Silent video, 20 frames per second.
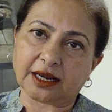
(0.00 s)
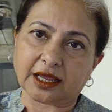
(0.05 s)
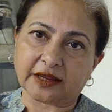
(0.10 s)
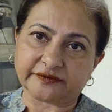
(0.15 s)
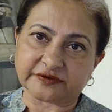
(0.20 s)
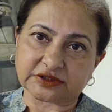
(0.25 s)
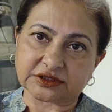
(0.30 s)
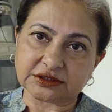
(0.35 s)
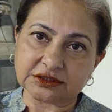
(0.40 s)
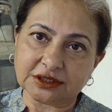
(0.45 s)
our
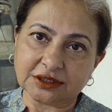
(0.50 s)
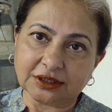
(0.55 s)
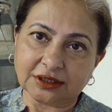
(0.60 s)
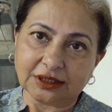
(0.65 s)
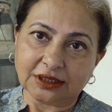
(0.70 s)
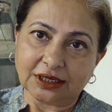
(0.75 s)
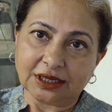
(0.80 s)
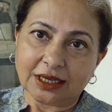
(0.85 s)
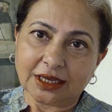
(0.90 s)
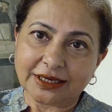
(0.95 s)
lives
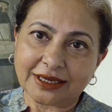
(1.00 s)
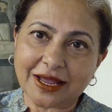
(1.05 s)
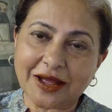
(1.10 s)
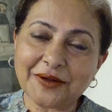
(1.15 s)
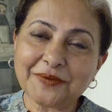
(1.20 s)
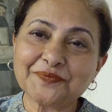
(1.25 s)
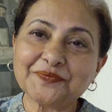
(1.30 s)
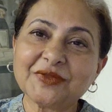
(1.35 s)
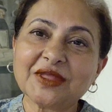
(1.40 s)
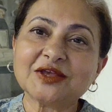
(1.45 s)

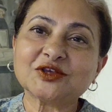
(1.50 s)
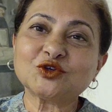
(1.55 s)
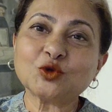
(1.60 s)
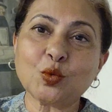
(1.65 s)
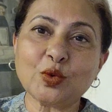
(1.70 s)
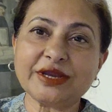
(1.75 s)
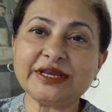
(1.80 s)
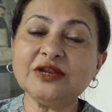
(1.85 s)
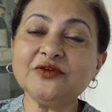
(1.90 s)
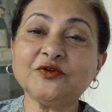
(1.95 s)
yeah
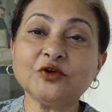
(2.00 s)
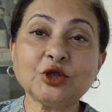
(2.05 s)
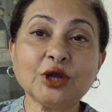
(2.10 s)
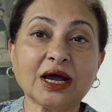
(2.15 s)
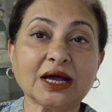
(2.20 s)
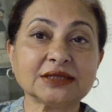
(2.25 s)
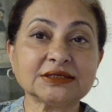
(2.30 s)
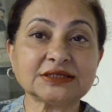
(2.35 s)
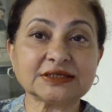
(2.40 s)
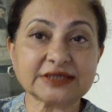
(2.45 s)
so waiting for
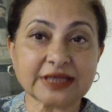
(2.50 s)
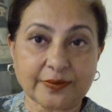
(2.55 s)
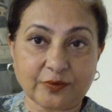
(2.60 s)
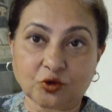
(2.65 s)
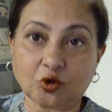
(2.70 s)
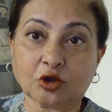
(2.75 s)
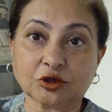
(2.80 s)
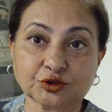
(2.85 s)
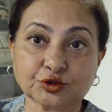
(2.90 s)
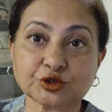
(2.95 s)
your answers i'm
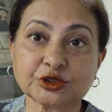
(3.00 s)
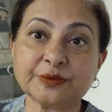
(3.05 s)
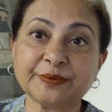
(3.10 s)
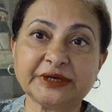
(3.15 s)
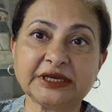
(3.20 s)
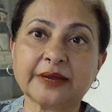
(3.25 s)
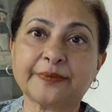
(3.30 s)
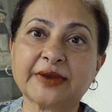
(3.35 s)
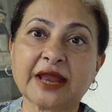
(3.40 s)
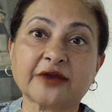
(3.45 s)
on all social
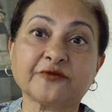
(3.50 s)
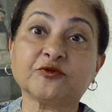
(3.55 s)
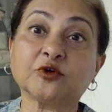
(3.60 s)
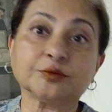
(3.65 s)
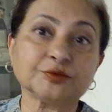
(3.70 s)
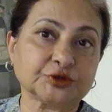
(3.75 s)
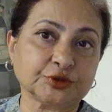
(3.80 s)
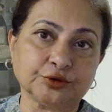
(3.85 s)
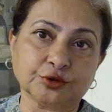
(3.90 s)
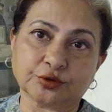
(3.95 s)
media
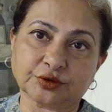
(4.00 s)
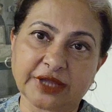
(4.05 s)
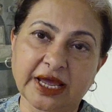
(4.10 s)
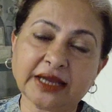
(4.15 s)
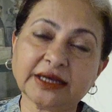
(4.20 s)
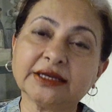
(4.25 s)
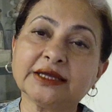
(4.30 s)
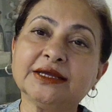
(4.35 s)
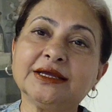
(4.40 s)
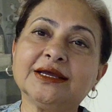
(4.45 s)
platforms you know
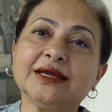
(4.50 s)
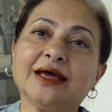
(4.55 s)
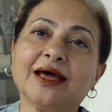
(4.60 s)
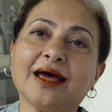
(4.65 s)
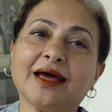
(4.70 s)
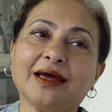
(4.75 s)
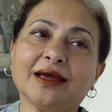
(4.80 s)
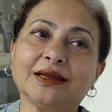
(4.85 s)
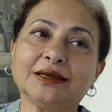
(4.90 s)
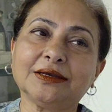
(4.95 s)
that
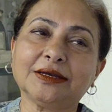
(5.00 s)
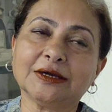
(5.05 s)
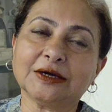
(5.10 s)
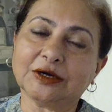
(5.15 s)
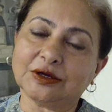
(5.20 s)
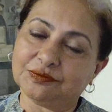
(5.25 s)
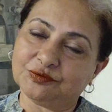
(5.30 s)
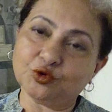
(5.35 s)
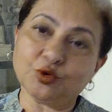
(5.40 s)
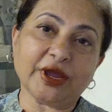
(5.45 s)
and
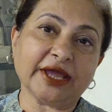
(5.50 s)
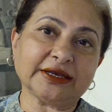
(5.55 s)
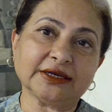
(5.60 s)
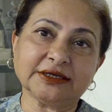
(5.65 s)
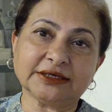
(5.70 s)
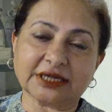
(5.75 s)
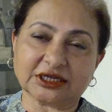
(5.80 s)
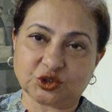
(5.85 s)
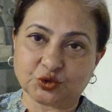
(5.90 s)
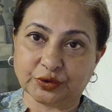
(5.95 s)
uh, do get
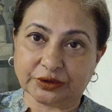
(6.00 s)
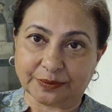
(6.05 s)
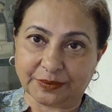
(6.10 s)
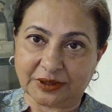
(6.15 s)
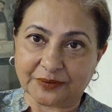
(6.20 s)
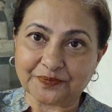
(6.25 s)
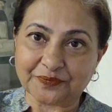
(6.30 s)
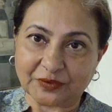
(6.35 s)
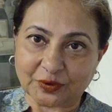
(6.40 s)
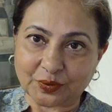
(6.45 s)
in touch with
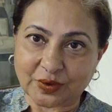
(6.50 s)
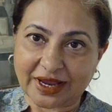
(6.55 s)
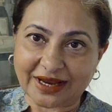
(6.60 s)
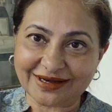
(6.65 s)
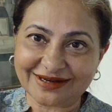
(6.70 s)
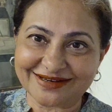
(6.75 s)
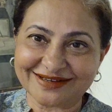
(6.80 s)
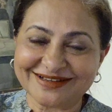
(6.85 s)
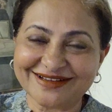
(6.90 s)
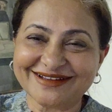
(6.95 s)
me
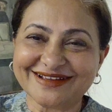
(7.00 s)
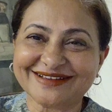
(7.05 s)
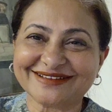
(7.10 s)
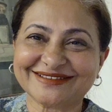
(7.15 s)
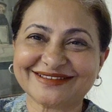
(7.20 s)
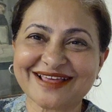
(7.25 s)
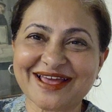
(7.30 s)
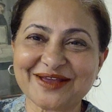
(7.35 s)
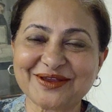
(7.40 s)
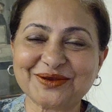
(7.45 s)
right
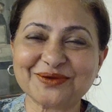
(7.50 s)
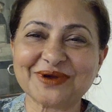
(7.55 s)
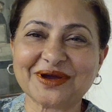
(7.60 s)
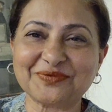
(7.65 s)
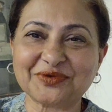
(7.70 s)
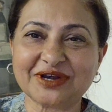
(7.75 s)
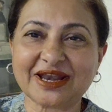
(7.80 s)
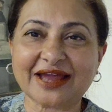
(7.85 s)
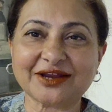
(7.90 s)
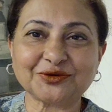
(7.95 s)
thank you
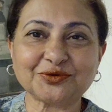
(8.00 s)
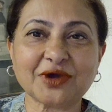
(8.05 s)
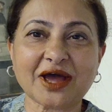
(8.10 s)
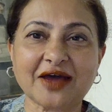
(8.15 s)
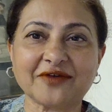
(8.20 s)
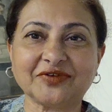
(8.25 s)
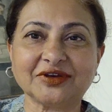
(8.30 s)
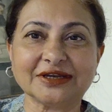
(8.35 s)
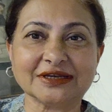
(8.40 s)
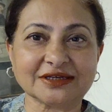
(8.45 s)
i would like to
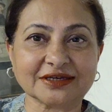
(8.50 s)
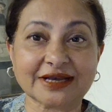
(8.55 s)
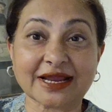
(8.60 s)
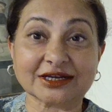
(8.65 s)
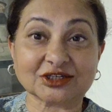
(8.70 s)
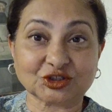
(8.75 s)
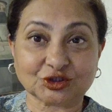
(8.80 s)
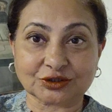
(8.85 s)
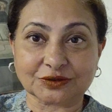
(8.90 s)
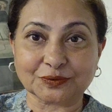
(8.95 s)
have an
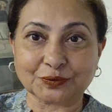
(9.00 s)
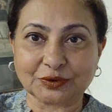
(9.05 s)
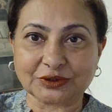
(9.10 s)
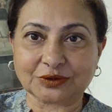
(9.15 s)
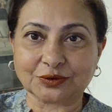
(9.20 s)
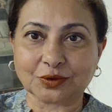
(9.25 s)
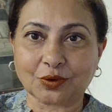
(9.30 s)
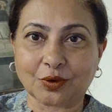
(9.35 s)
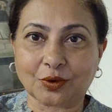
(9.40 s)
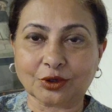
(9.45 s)
interaction
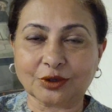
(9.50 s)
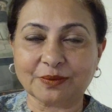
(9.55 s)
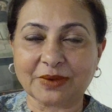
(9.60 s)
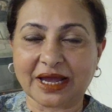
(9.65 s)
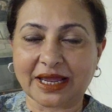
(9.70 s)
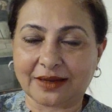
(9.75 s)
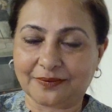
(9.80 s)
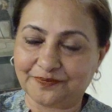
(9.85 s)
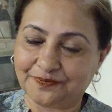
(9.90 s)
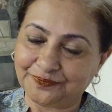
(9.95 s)
with all
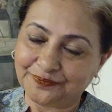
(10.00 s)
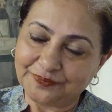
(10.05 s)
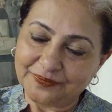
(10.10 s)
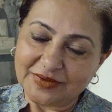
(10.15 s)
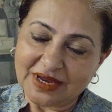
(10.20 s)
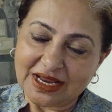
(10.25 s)
my